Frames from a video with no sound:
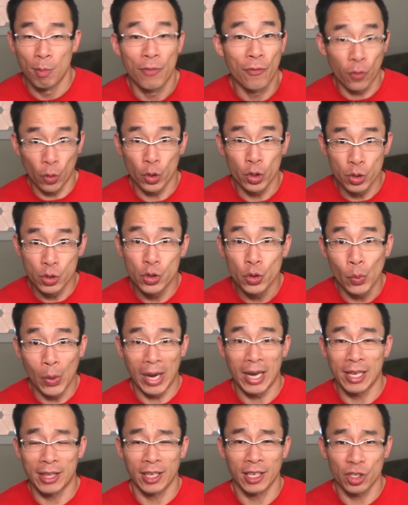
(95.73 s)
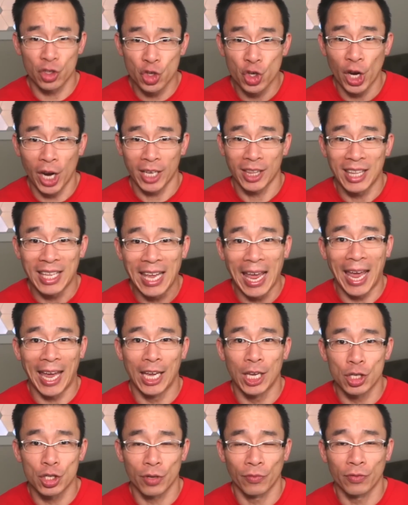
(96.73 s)
Before you do anything, check the
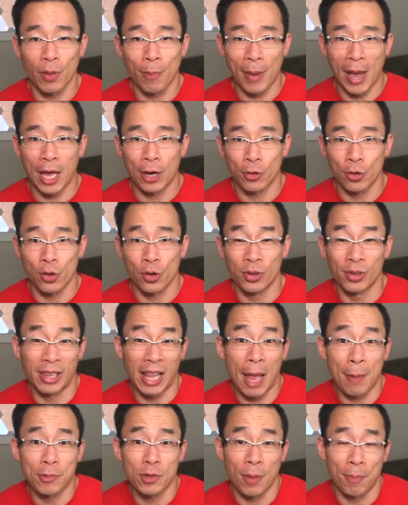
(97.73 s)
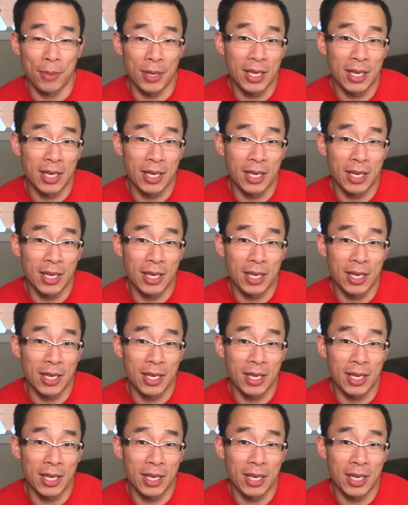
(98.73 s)
age of the battery on your laptop,